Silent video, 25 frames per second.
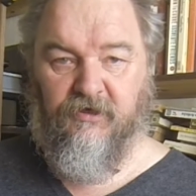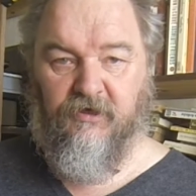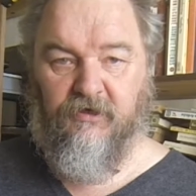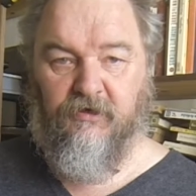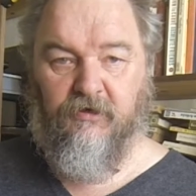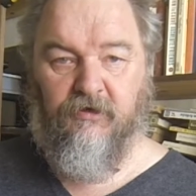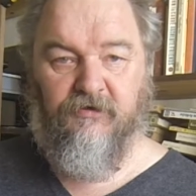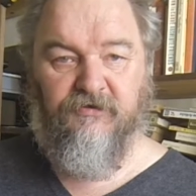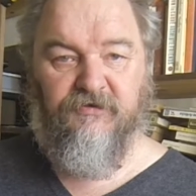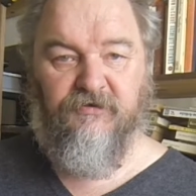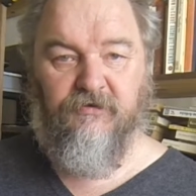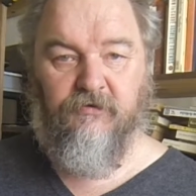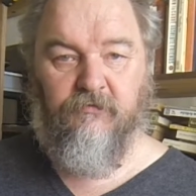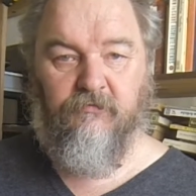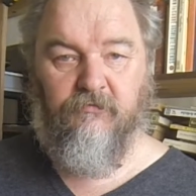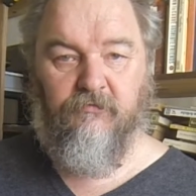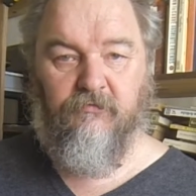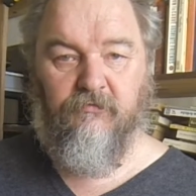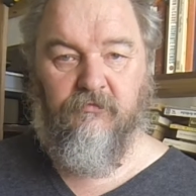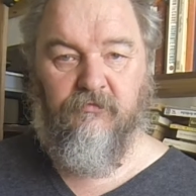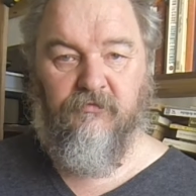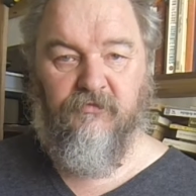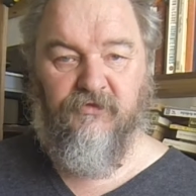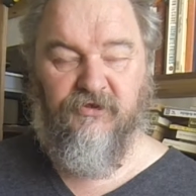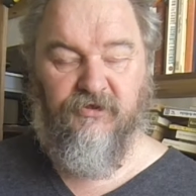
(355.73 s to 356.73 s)
and ask
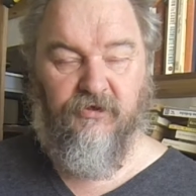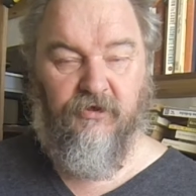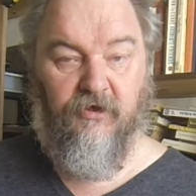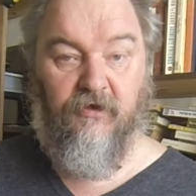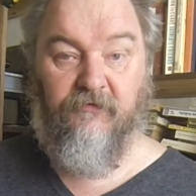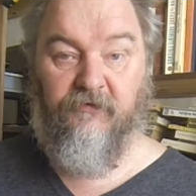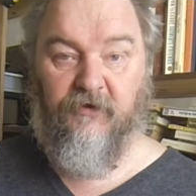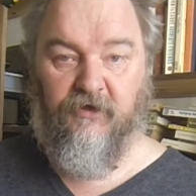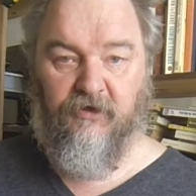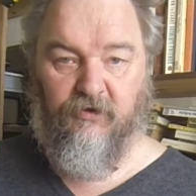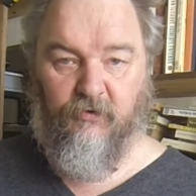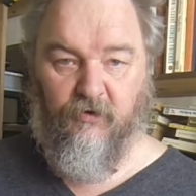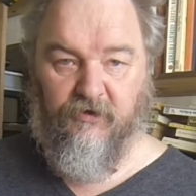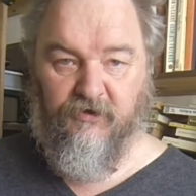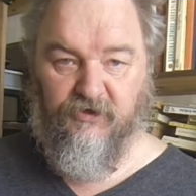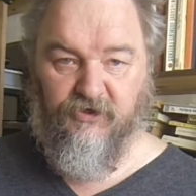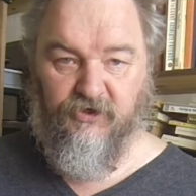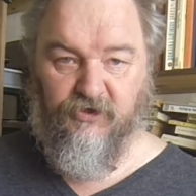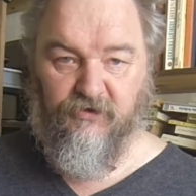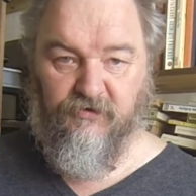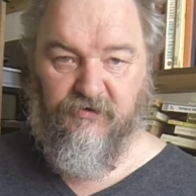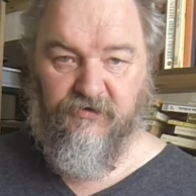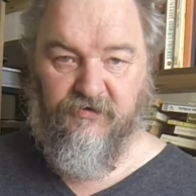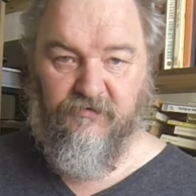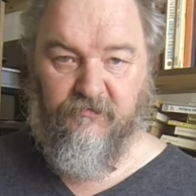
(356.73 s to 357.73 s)
them survey
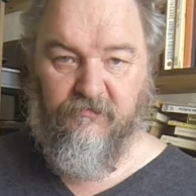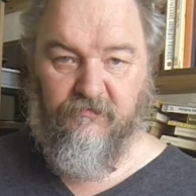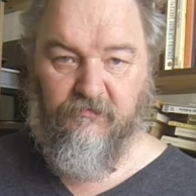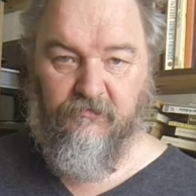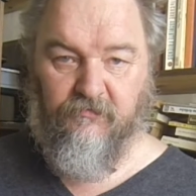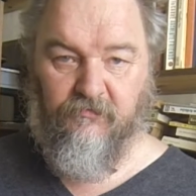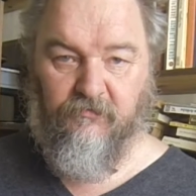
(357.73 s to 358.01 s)
questions.